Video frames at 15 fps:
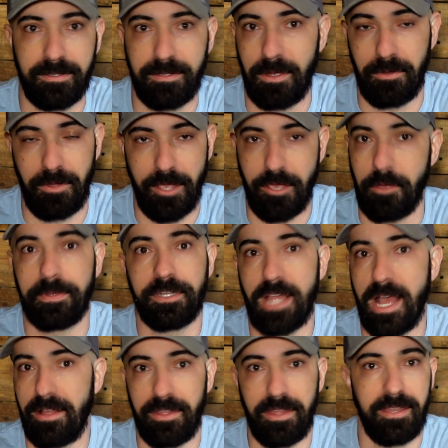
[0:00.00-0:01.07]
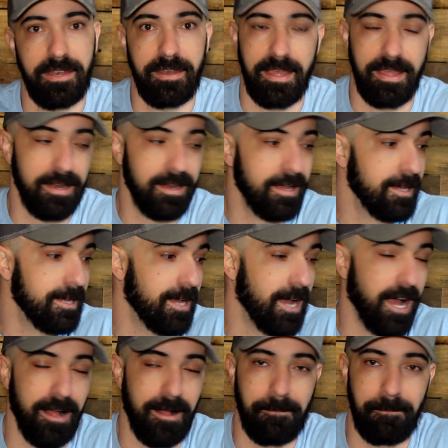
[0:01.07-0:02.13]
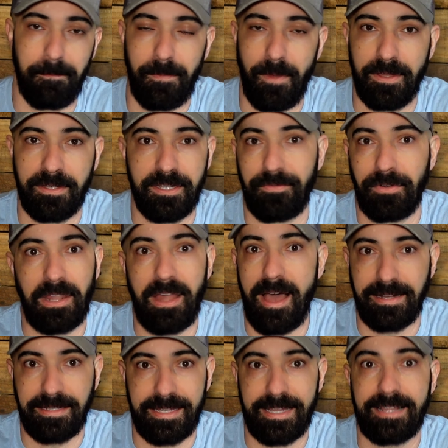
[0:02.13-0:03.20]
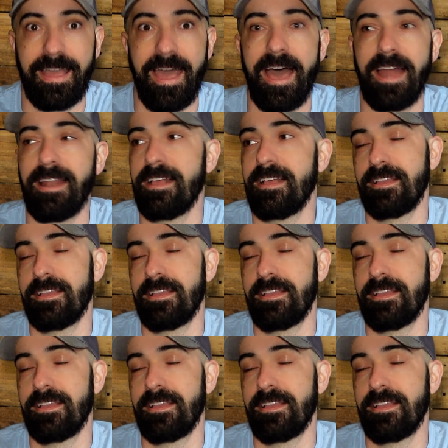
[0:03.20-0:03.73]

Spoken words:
So like your Magellan and different lines like that.